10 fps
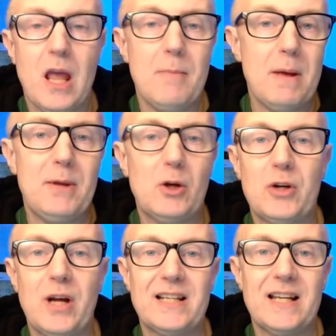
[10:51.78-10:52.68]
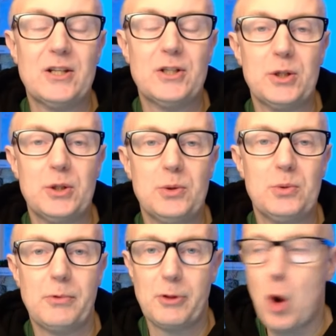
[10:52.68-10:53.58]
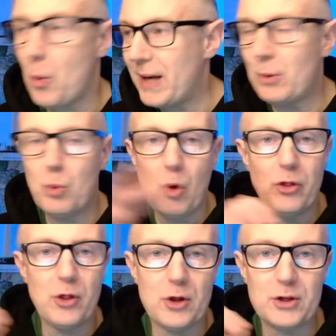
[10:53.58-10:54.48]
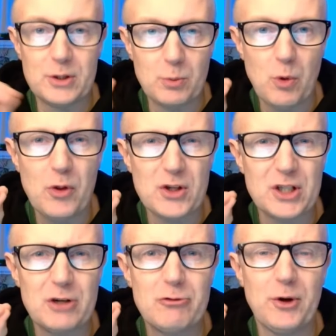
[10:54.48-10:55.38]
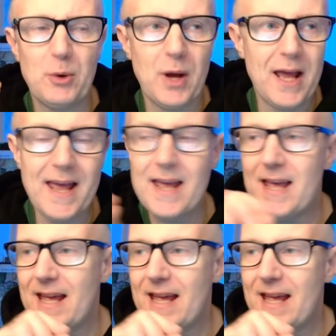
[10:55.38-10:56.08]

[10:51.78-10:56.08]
It may be a good idea to throw in one that's the one that's going to run away.